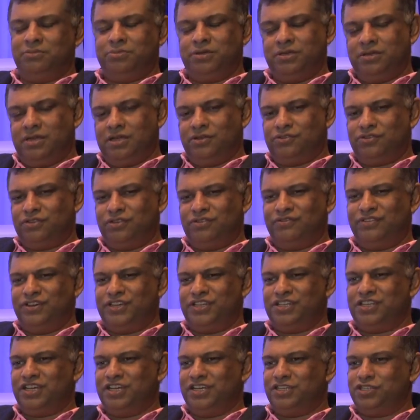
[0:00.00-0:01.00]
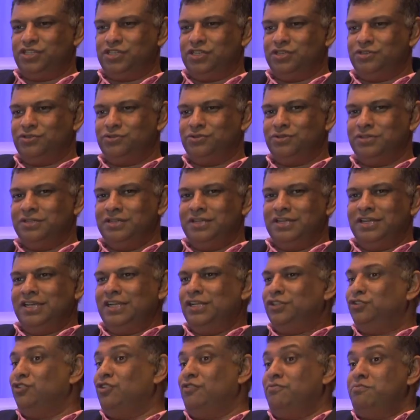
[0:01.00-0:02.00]
but I was on a very tight schedule,
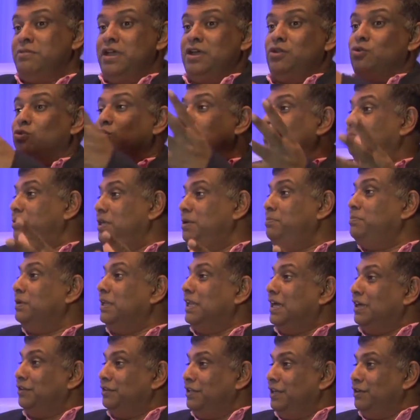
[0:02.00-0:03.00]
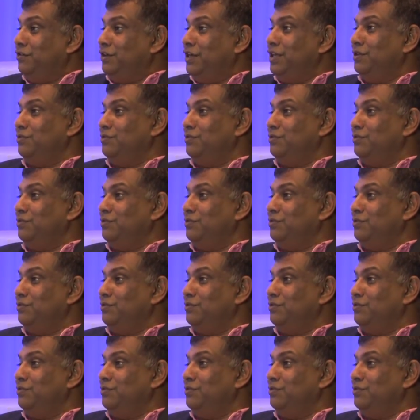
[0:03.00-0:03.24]
to have met all the people out there, right?